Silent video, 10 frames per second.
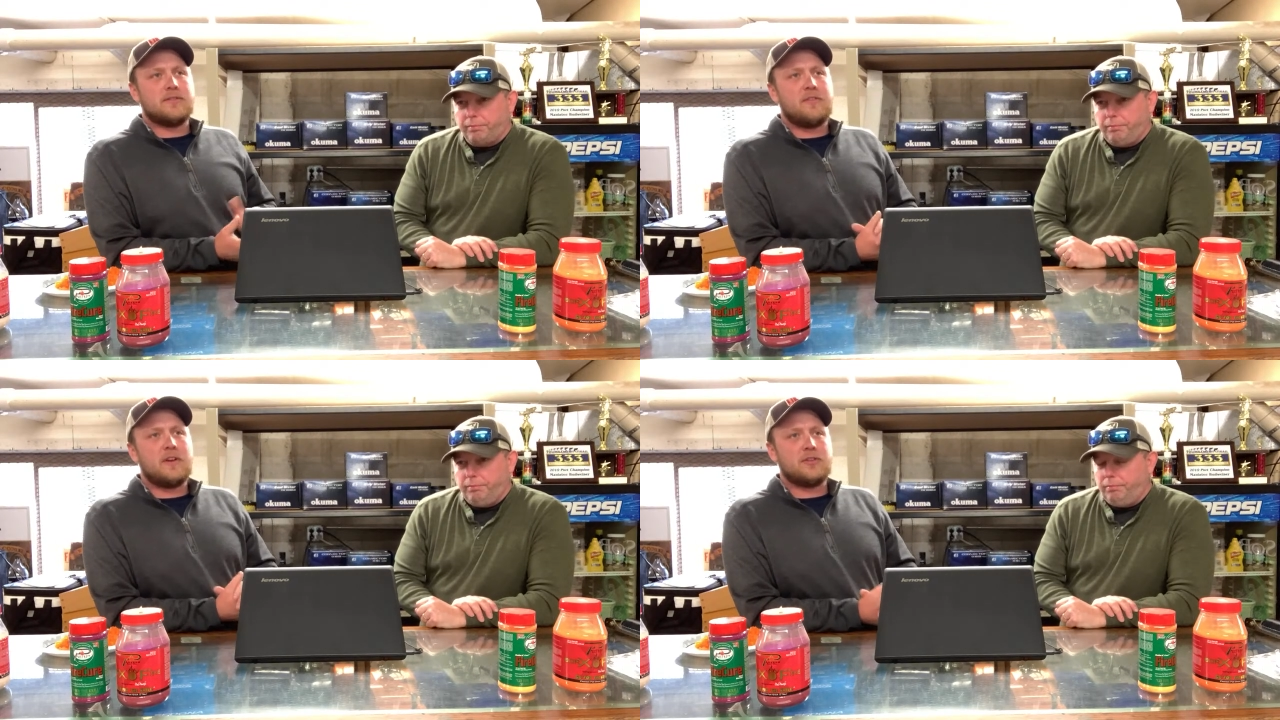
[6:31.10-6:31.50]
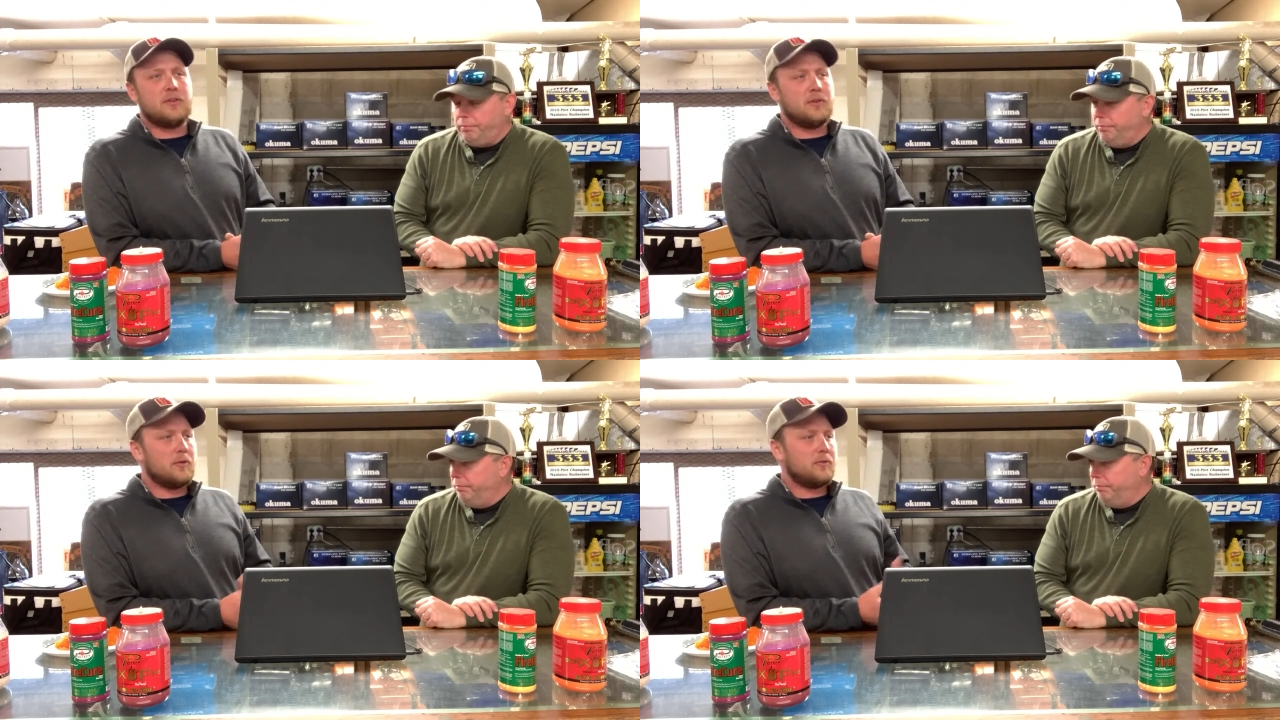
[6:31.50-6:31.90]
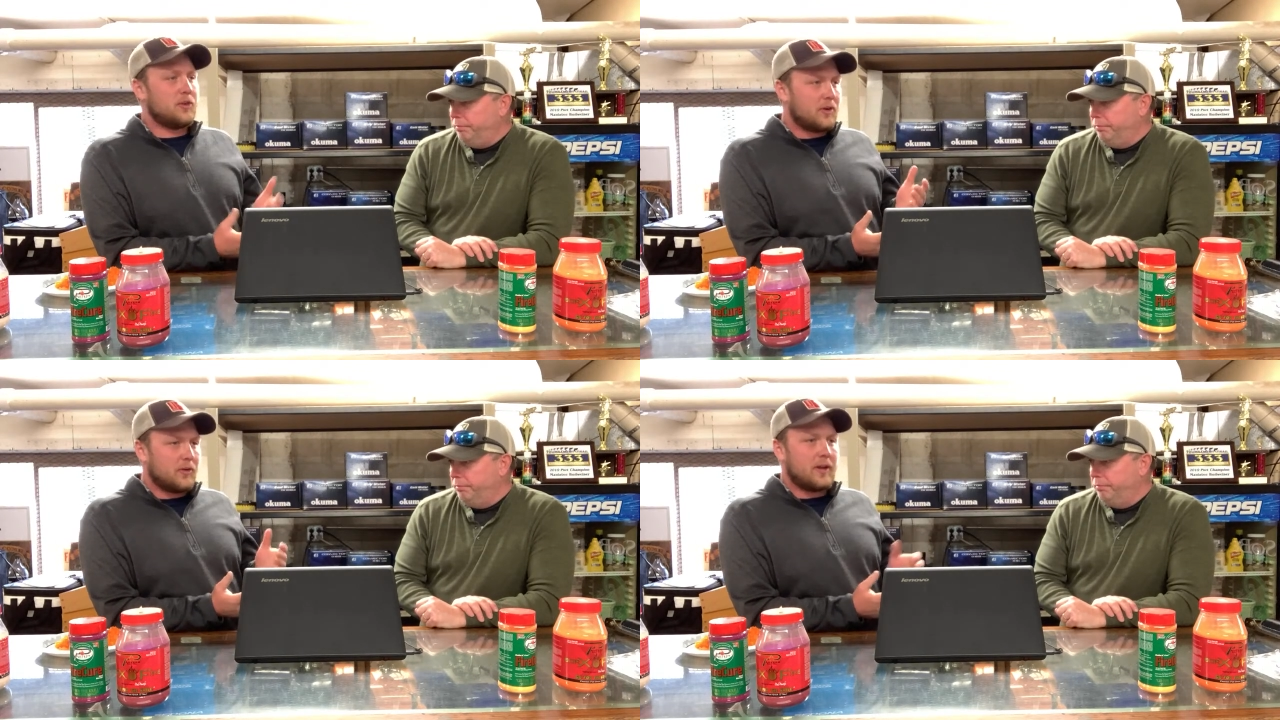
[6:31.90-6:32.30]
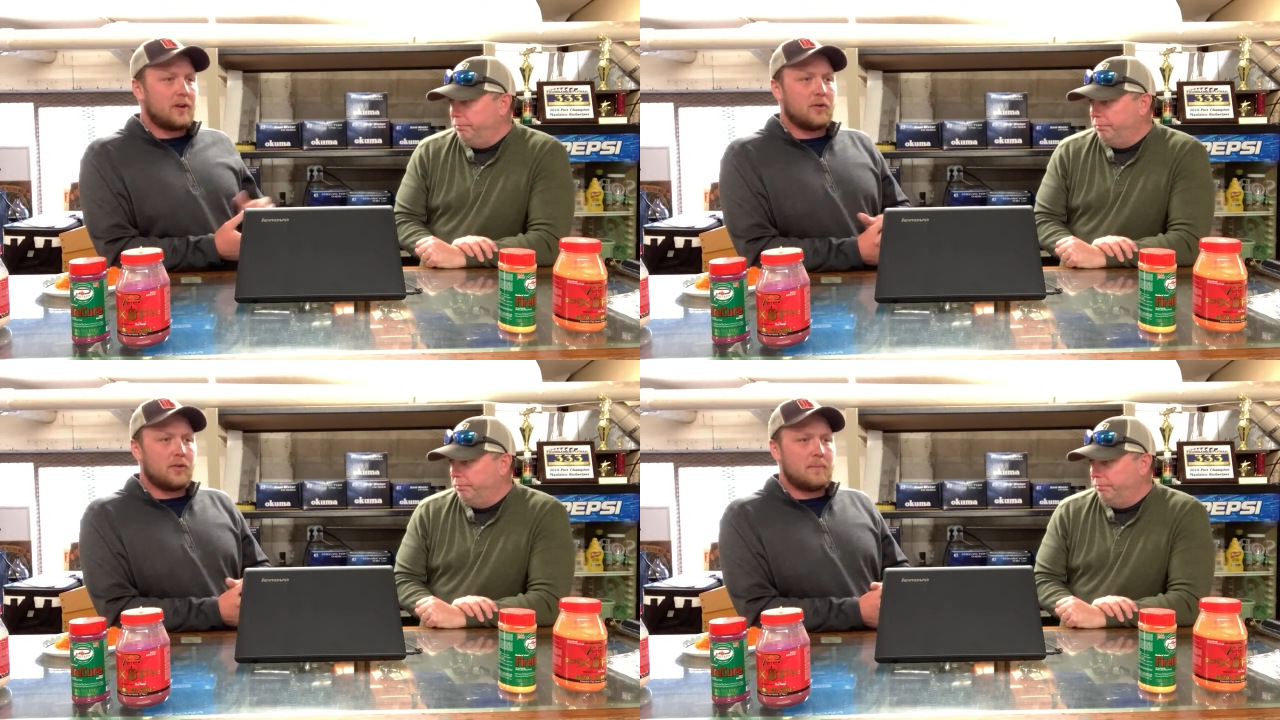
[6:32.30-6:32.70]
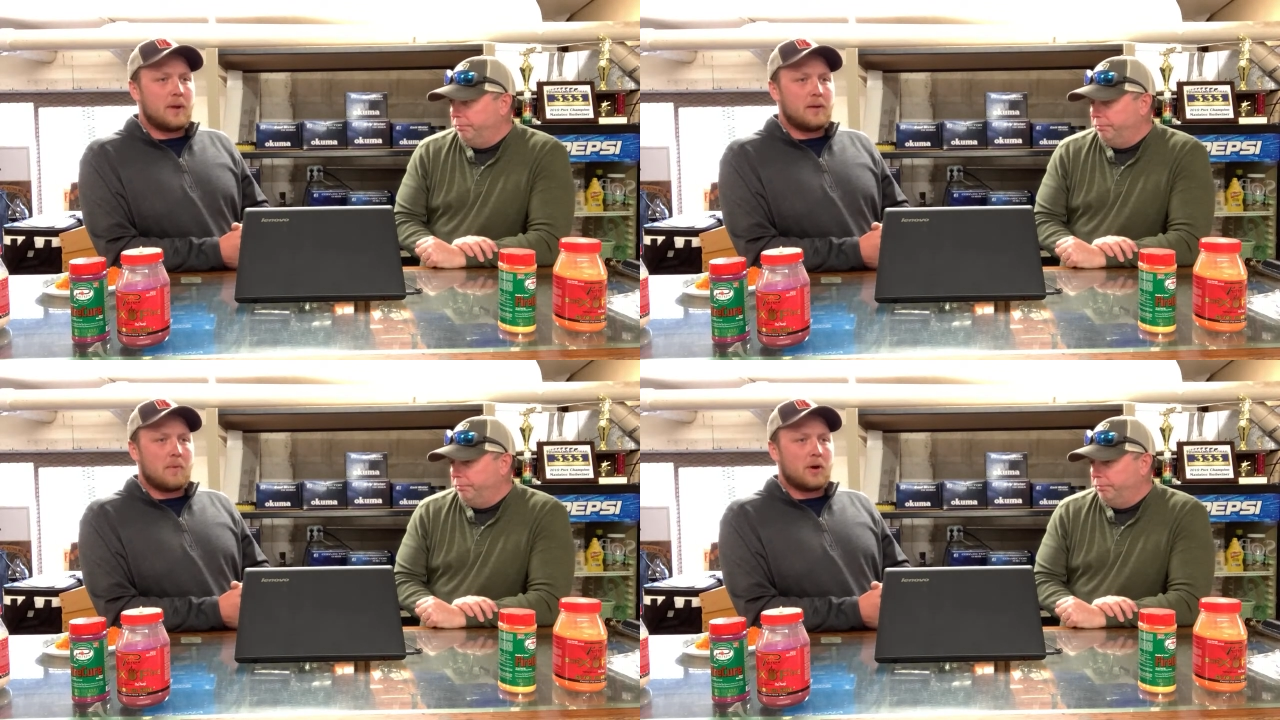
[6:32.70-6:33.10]
Speaker 1: of fish. And, you know, generally early
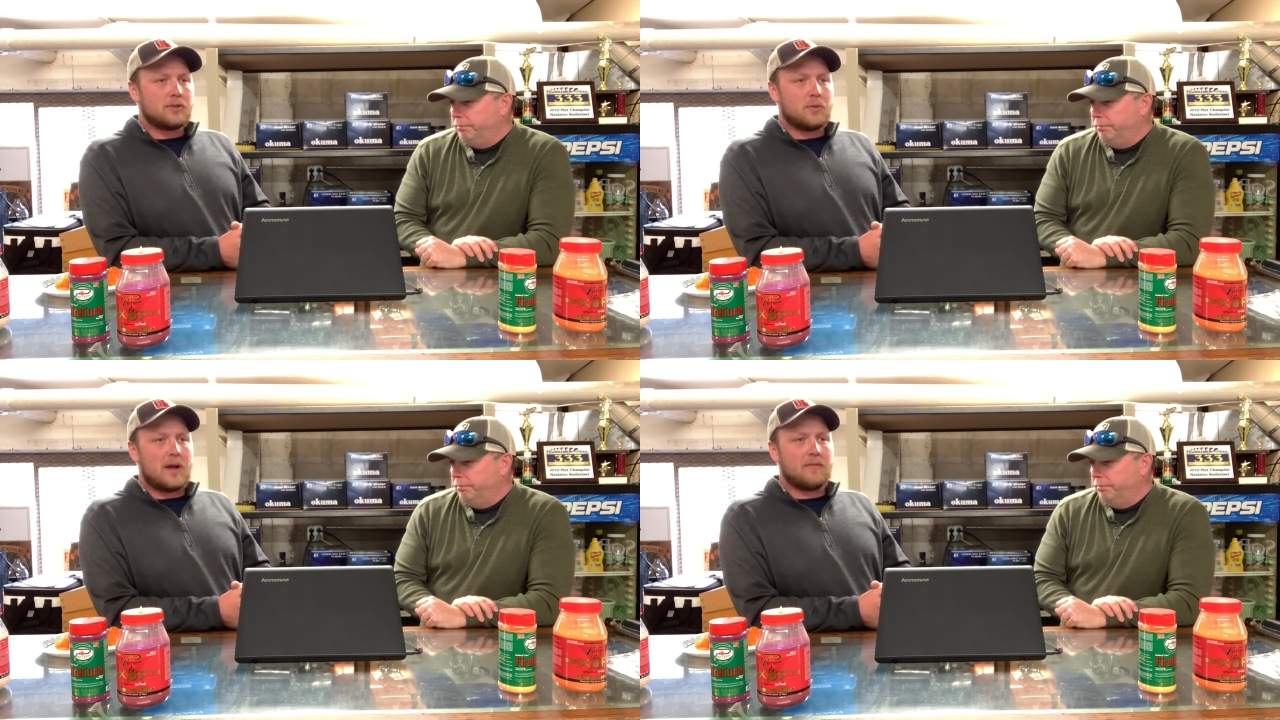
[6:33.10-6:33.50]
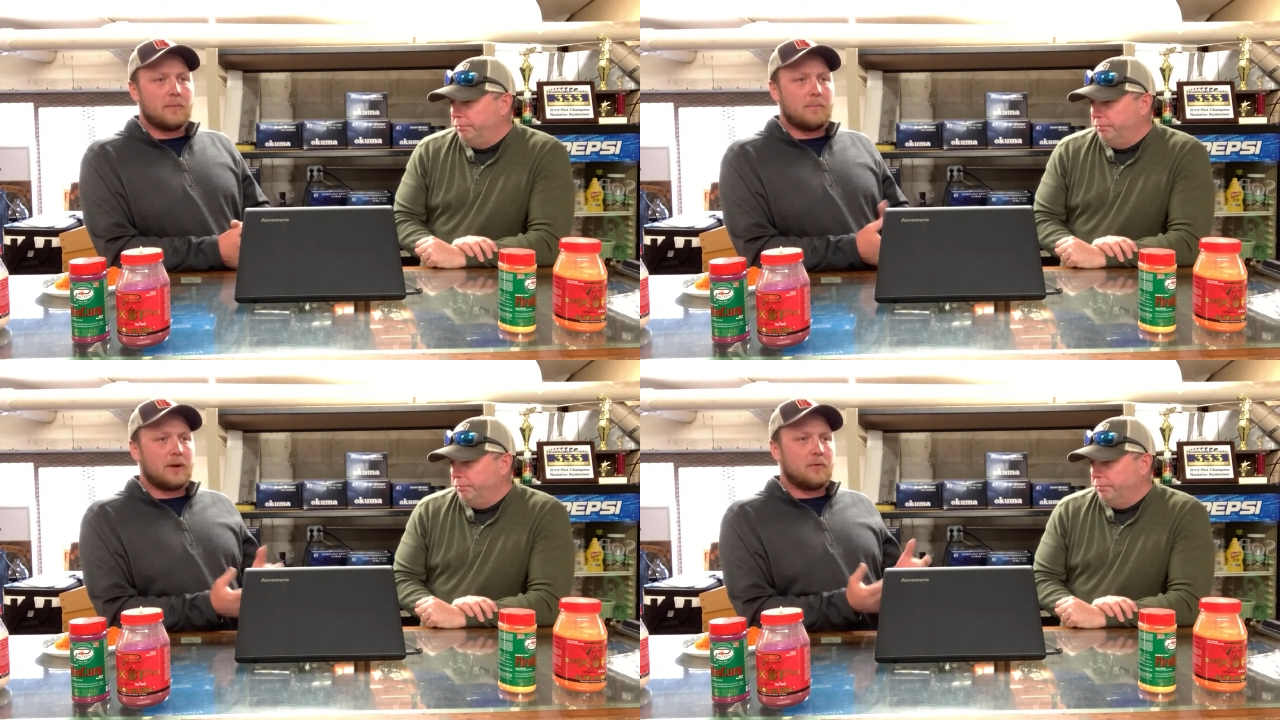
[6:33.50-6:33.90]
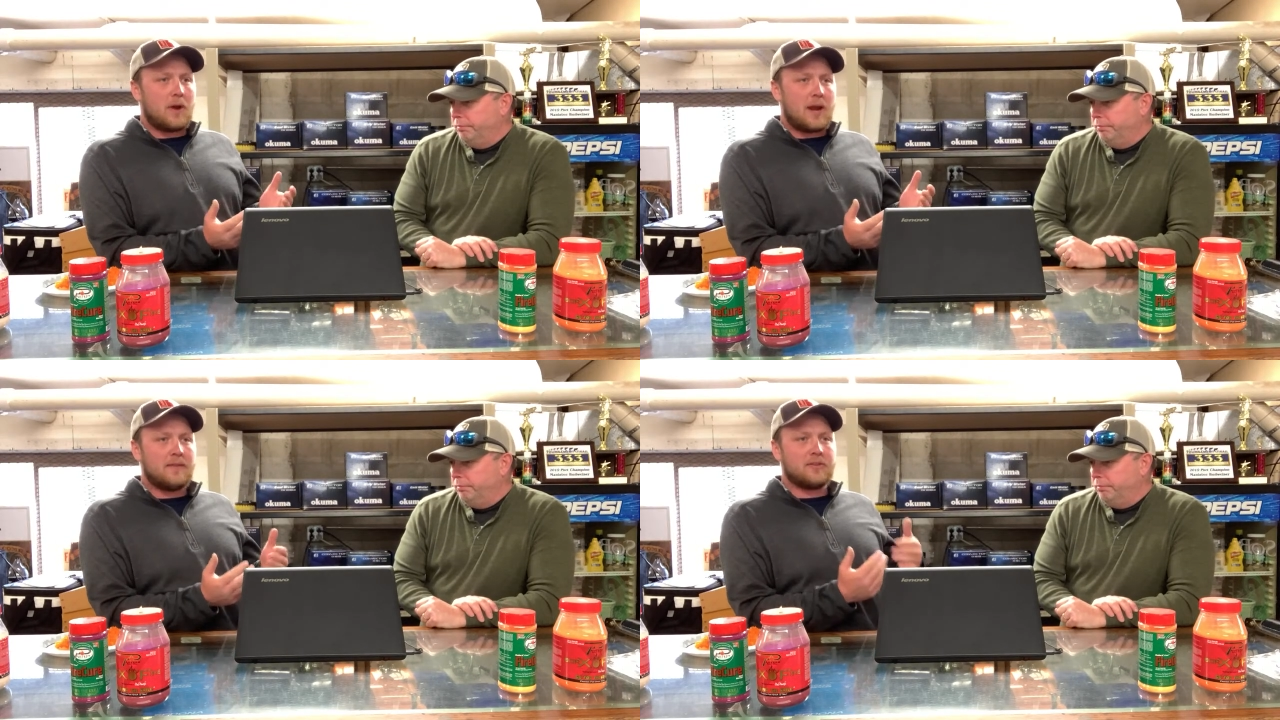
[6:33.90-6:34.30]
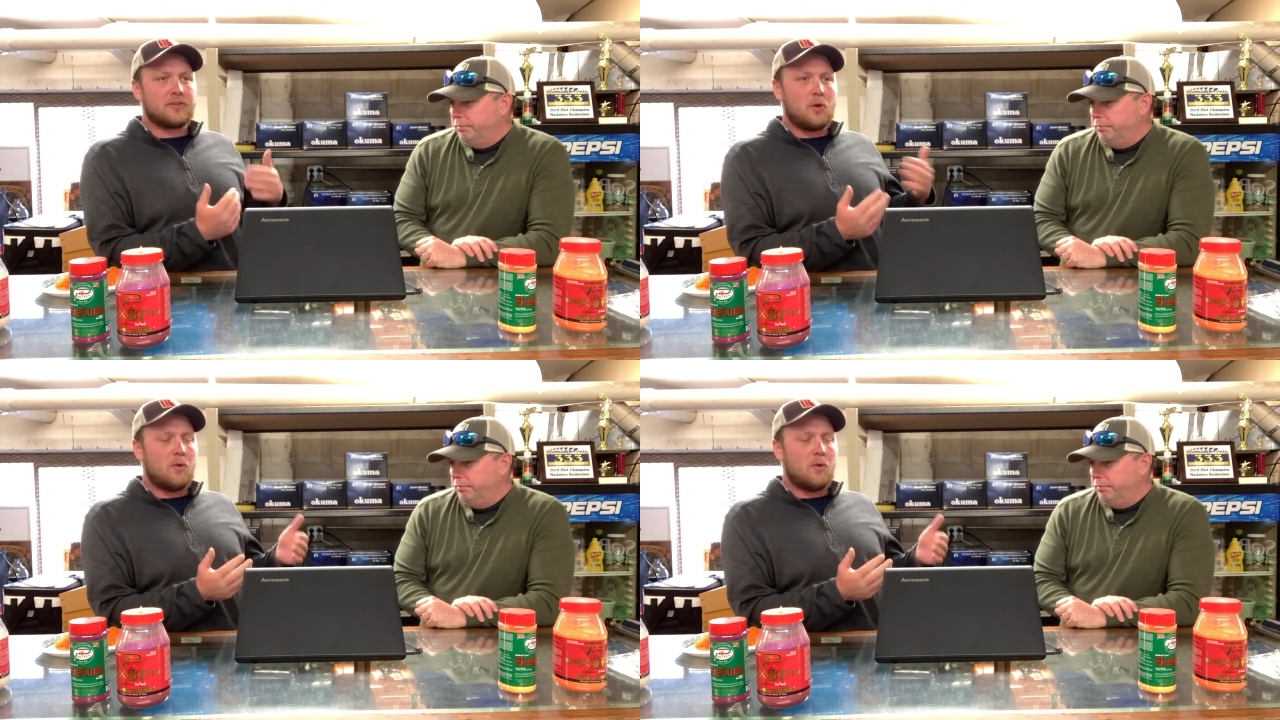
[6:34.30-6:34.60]
mid March, we'll have a big rain, the snow